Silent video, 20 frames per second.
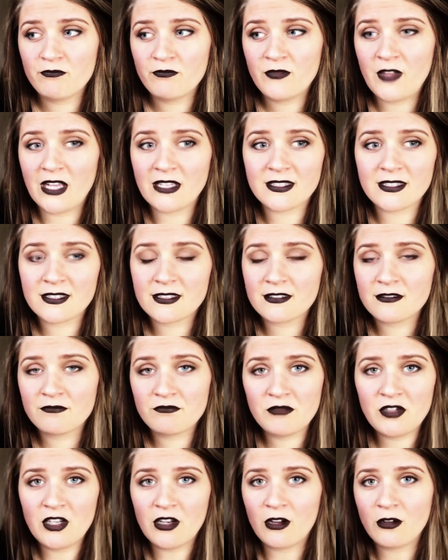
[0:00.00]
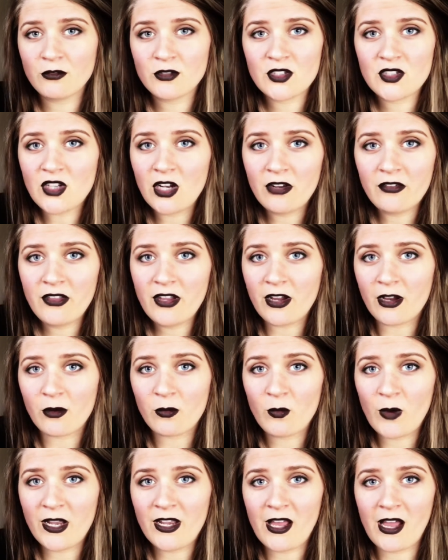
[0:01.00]
That's, start there.
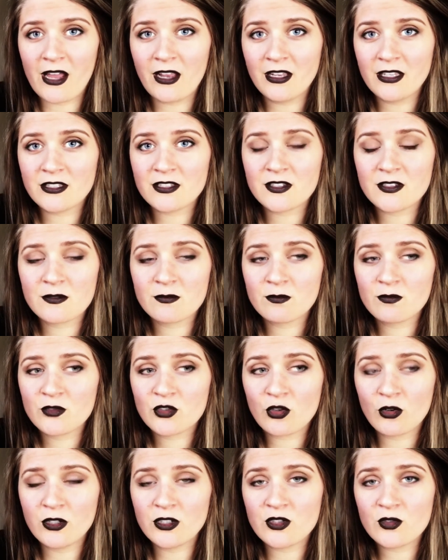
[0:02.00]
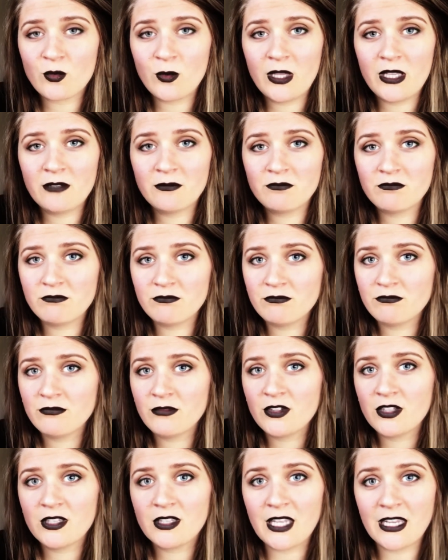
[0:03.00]
Why not? It's short and sweet.
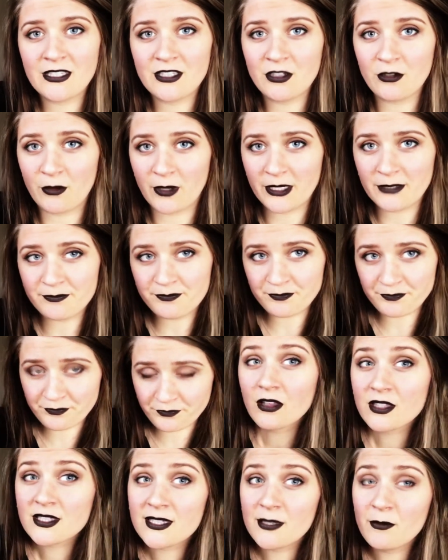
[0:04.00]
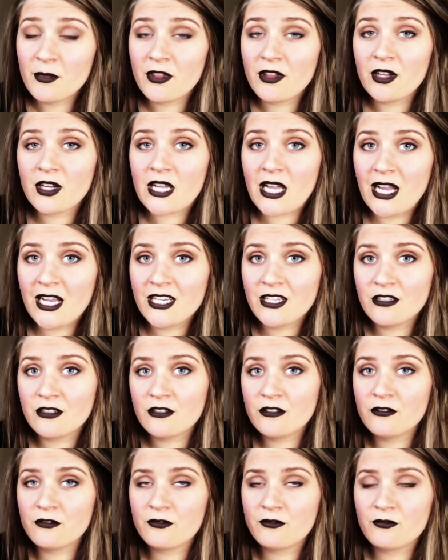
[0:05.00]
Get to it. Some of the kind
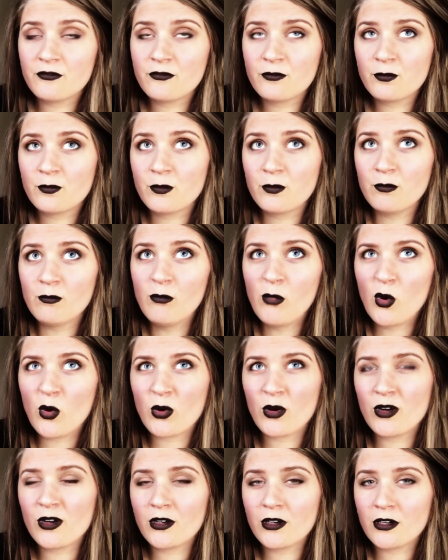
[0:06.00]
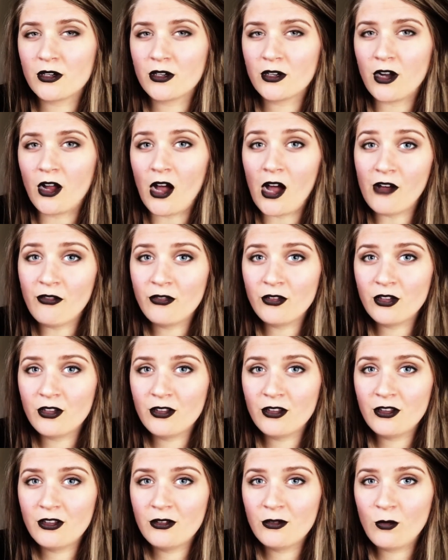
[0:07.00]
of more
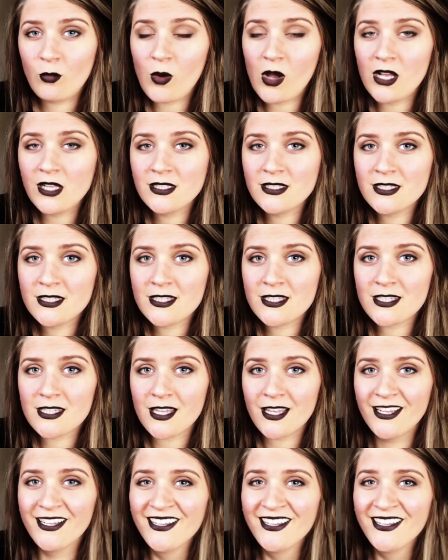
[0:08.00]
awful ones,